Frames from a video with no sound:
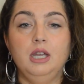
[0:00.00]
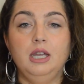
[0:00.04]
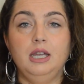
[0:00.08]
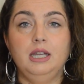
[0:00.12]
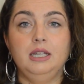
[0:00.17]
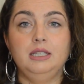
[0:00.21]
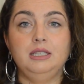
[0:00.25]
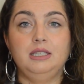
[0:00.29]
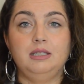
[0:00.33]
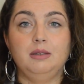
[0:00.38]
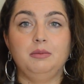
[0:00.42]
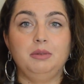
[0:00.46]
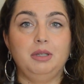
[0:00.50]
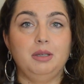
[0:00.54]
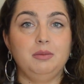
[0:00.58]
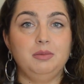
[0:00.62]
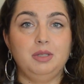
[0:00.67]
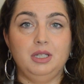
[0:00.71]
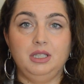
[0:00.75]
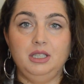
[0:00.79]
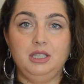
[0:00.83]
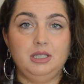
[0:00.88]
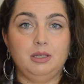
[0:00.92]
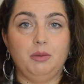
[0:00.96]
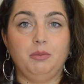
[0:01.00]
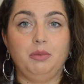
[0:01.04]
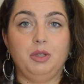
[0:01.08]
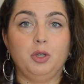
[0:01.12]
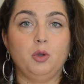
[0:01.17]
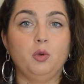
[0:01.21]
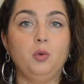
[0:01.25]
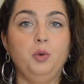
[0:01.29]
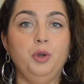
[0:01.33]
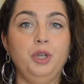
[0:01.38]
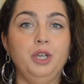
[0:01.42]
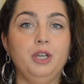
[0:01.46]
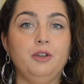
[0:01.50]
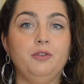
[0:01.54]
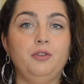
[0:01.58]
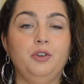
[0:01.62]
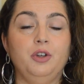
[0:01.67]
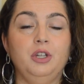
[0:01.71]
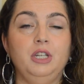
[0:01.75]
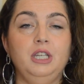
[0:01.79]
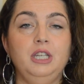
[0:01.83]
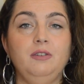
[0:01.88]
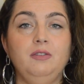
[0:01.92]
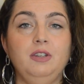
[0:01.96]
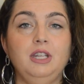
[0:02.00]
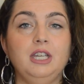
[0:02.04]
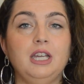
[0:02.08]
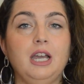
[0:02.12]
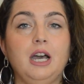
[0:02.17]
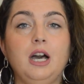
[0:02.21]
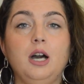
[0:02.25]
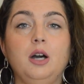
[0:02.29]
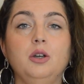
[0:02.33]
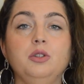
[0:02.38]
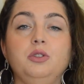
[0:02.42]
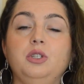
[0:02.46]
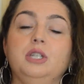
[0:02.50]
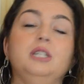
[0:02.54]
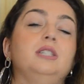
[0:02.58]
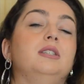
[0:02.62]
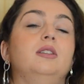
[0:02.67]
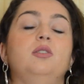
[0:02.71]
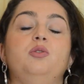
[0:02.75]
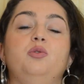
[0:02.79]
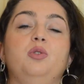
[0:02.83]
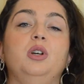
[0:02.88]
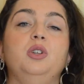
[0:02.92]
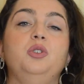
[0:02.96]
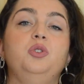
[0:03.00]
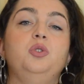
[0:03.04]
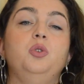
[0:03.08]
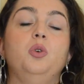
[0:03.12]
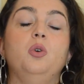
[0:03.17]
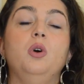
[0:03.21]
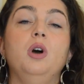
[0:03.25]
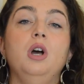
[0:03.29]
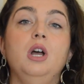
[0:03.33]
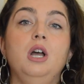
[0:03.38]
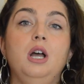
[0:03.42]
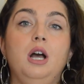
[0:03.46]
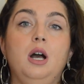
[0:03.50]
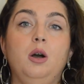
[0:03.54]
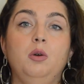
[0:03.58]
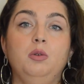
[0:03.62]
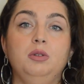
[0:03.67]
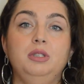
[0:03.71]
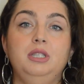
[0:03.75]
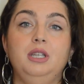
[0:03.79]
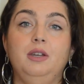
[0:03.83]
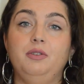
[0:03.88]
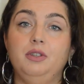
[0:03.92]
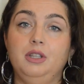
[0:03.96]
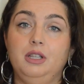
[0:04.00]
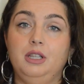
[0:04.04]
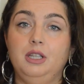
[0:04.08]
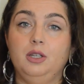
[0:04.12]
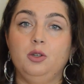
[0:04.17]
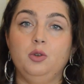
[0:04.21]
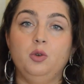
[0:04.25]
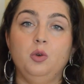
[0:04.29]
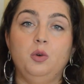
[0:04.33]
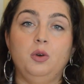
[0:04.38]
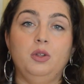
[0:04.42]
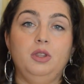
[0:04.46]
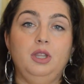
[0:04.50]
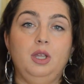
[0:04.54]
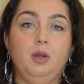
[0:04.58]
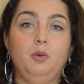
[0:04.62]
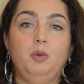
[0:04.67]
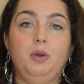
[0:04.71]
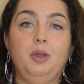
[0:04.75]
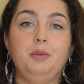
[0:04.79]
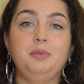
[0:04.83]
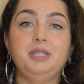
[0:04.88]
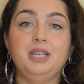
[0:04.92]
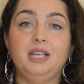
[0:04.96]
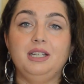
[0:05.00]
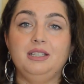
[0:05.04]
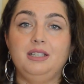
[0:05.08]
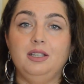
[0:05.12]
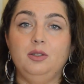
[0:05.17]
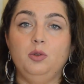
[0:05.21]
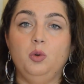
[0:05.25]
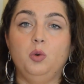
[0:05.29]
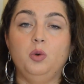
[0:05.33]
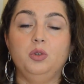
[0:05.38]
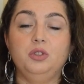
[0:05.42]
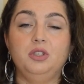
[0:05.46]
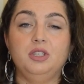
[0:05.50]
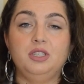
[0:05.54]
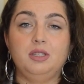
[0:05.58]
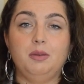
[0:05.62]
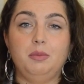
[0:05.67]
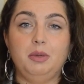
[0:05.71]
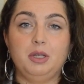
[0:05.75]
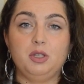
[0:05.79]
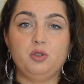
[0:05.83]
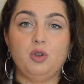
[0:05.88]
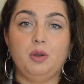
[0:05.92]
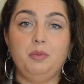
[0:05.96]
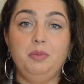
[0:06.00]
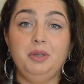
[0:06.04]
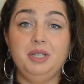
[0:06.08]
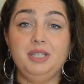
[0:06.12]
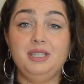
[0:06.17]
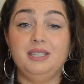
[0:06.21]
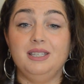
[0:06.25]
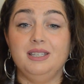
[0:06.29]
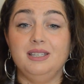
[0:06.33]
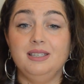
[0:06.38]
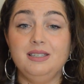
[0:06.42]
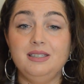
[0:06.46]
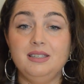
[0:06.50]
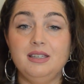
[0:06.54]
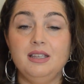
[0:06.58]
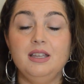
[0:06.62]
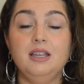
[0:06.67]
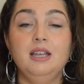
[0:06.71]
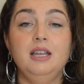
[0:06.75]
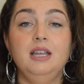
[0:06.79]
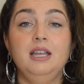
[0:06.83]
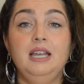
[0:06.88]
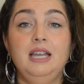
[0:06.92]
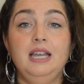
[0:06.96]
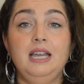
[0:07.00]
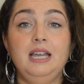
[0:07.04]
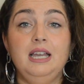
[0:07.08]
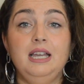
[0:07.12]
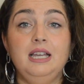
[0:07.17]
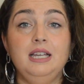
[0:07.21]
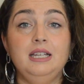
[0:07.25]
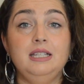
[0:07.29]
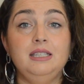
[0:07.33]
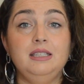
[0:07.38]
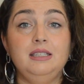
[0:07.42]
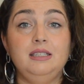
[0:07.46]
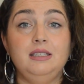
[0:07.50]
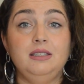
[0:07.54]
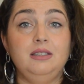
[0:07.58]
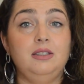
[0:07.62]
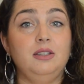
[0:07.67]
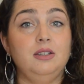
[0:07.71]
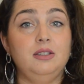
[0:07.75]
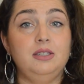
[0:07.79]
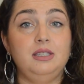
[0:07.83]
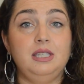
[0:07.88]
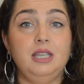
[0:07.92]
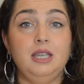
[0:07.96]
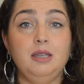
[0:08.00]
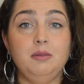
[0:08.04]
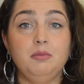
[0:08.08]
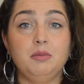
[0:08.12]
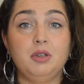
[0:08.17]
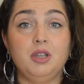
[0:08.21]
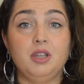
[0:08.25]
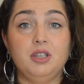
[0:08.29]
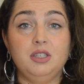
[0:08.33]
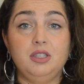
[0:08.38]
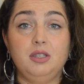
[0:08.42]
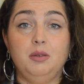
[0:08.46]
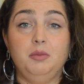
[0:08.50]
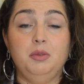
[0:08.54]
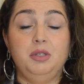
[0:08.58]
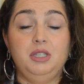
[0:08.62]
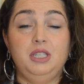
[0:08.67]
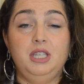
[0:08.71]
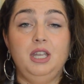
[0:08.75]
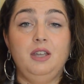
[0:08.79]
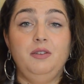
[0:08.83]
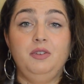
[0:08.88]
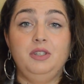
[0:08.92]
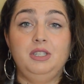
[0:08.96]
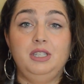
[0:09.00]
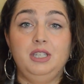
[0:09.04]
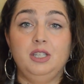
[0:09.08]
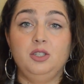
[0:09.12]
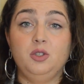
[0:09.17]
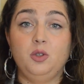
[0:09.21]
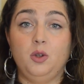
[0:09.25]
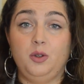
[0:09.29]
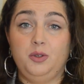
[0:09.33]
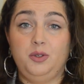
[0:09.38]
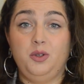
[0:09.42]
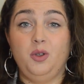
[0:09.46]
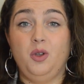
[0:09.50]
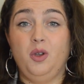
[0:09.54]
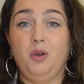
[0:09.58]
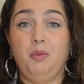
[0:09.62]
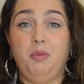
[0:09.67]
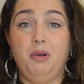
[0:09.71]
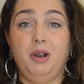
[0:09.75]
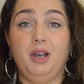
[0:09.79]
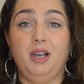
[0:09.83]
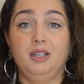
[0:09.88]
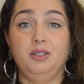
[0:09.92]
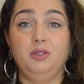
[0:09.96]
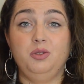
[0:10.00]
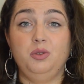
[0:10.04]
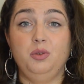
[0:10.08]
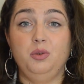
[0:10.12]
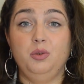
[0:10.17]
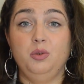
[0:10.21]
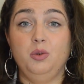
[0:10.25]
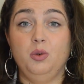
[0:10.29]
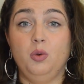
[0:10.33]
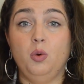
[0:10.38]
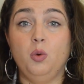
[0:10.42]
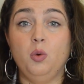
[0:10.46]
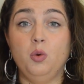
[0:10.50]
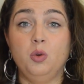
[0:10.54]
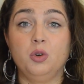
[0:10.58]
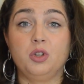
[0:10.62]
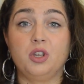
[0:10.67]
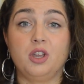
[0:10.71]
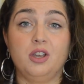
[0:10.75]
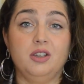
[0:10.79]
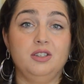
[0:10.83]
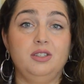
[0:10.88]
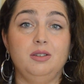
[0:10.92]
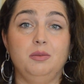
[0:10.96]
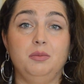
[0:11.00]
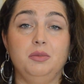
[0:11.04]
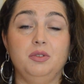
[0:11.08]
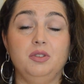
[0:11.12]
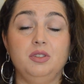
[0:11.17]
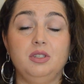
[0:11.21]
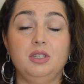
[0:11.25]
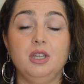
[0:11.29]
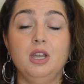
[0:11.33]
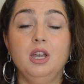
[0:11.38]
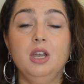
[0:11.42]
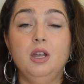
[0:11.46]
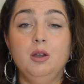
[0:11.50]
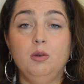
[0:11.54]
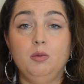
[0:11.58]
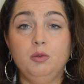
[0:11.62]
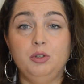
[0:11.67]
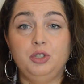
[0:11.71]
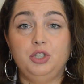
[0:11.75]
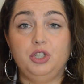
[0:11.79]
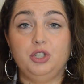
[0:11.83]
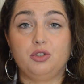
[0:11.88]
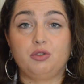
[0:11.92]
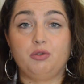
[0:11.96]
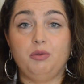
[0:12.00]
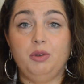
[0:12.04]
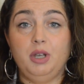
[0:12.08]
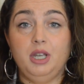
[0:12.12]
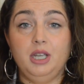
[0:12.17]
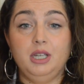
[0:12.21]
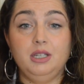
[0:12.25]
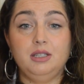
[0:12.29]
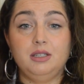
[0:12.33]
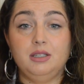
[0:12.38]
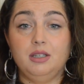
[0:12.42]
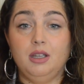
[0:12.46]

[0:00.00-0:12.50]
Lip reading: And sometimes I need something quick for an evening out, etc. So I would definitely go on their website and order some extra pieces. And the same customer service is also applied to all customers, which is great.